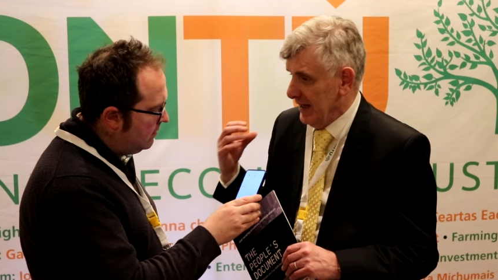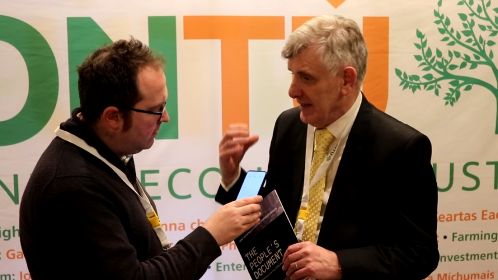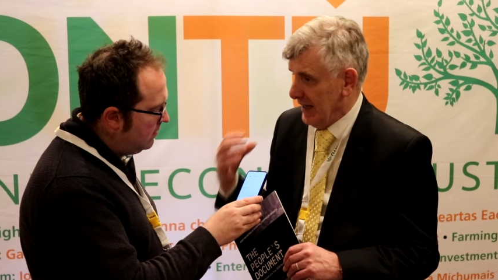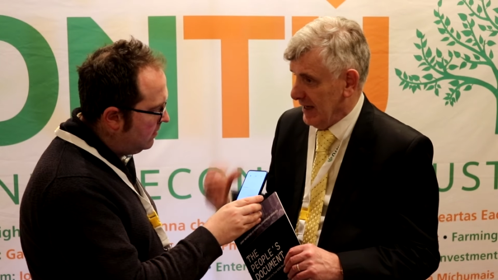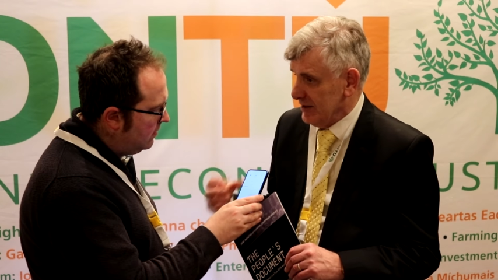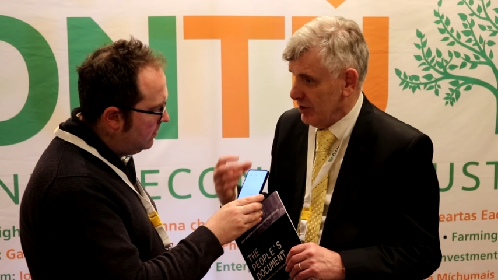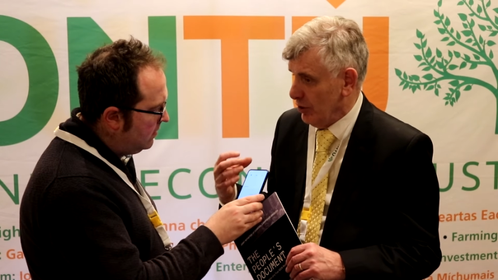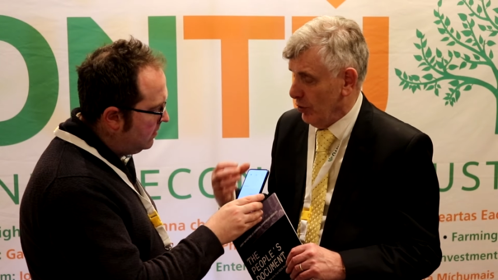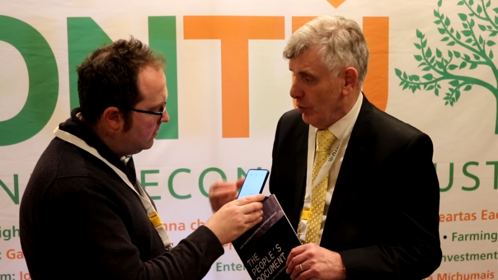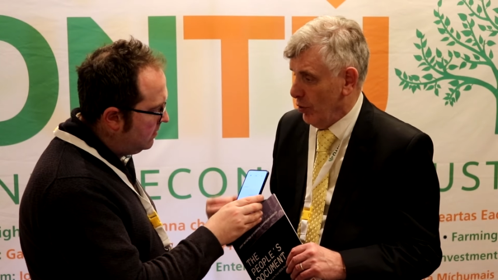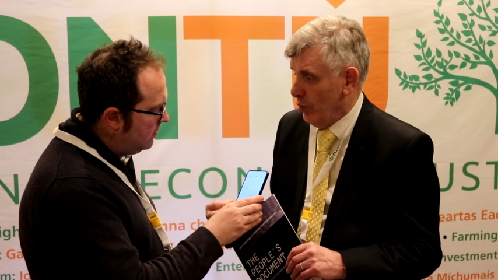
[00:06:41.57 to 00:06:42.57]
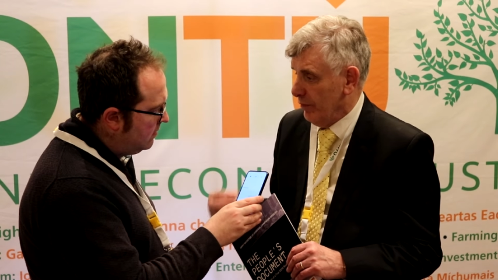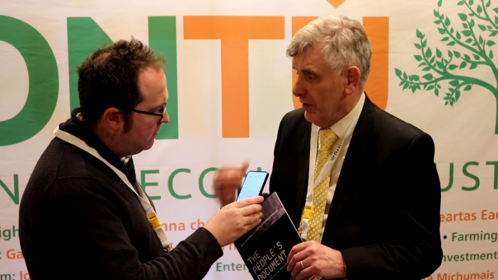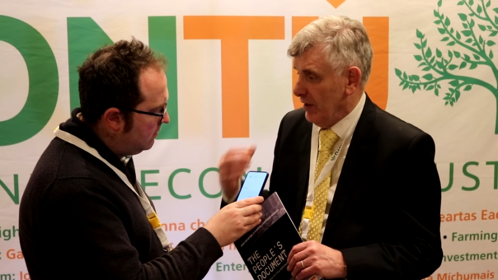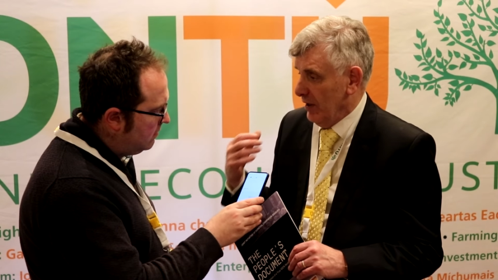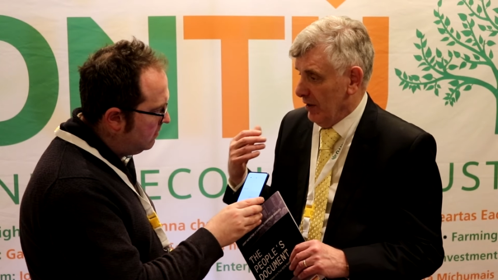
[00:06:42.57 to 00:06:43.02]
Speaker 1: It has to go
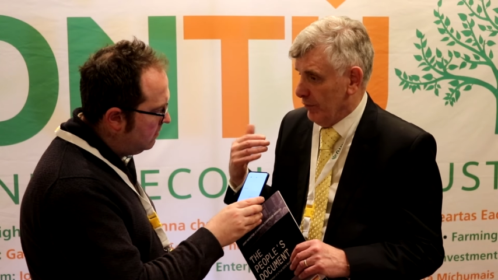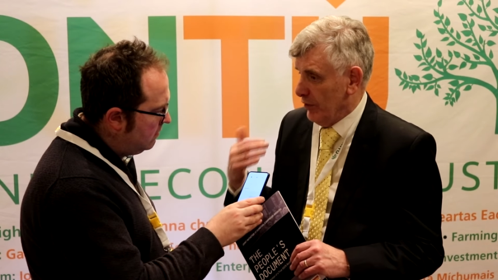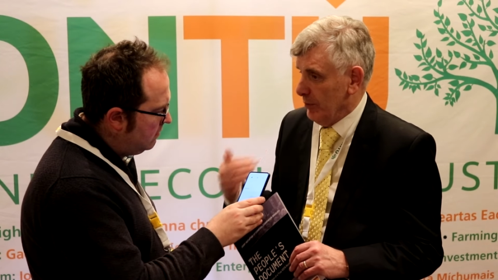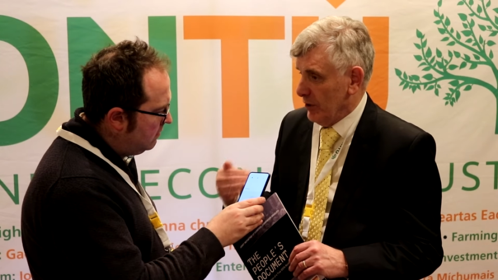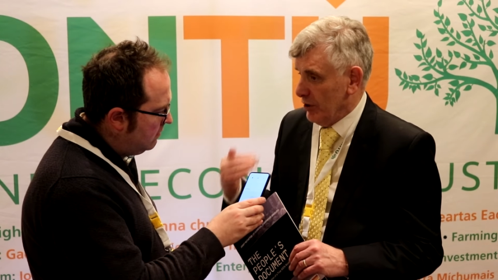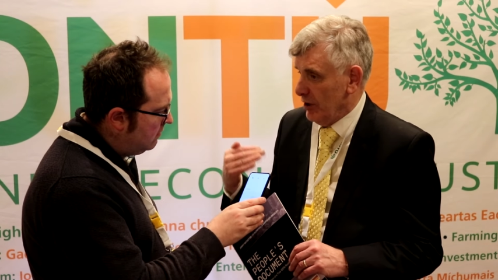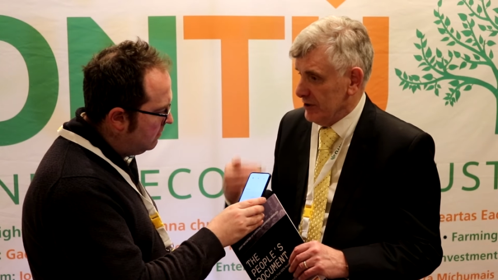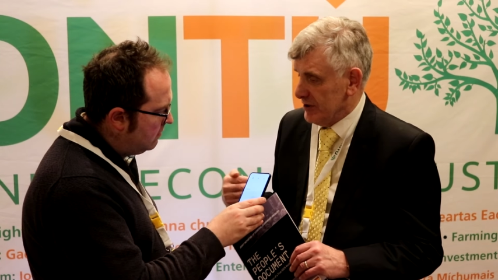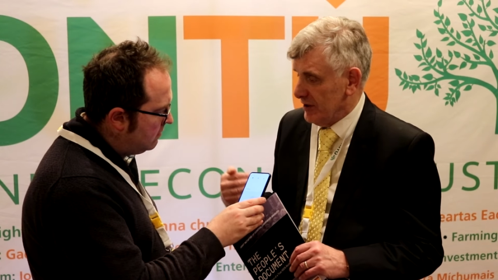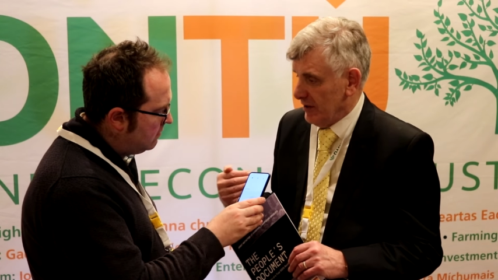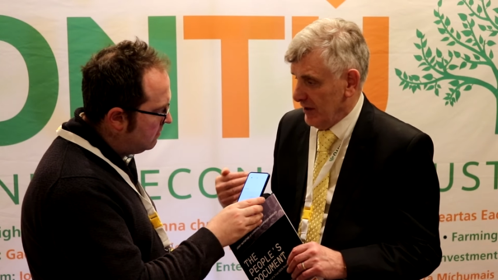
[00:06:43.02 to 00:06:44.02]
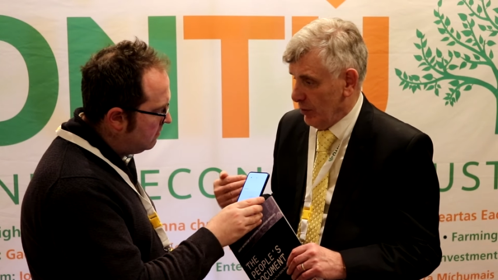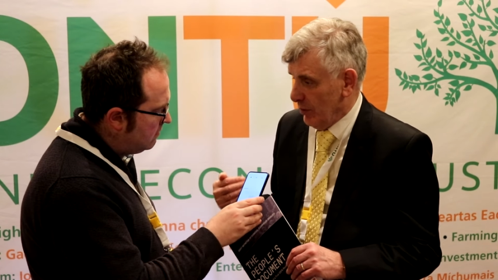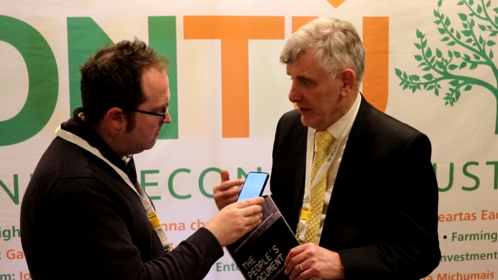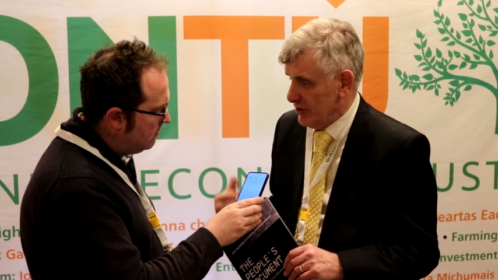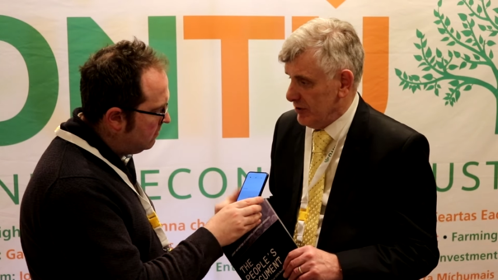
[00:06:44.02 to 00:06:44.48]
over from constantly
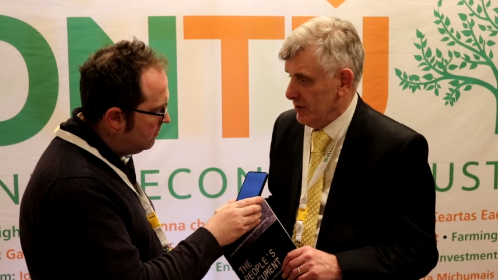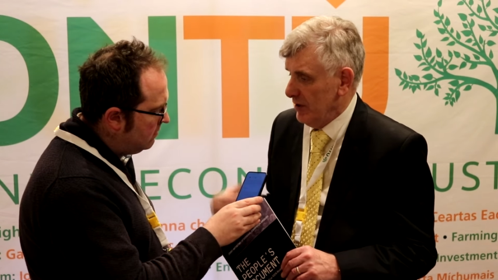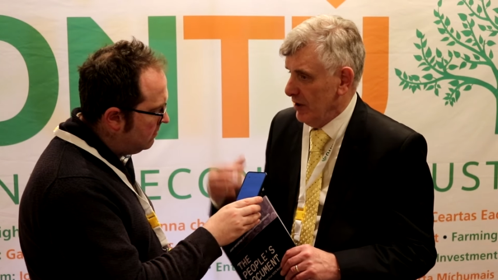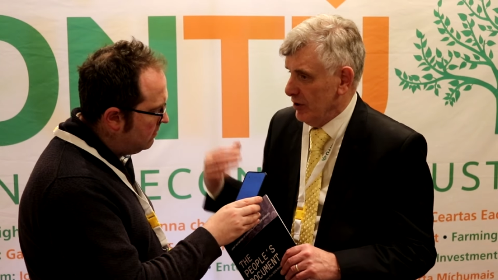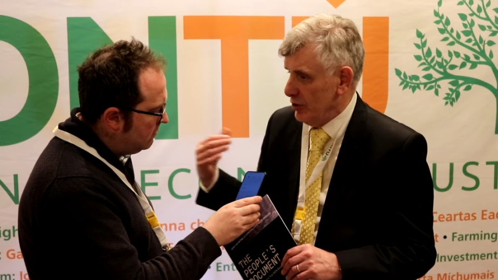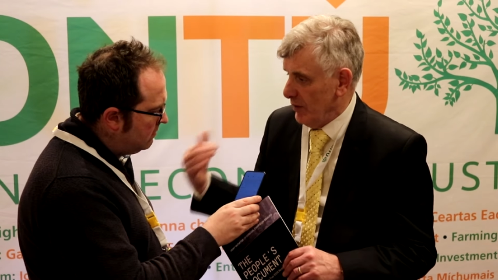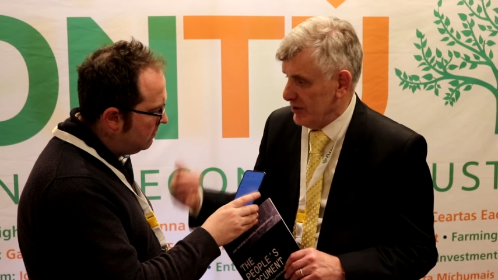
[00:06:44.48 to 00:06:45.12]
questioning to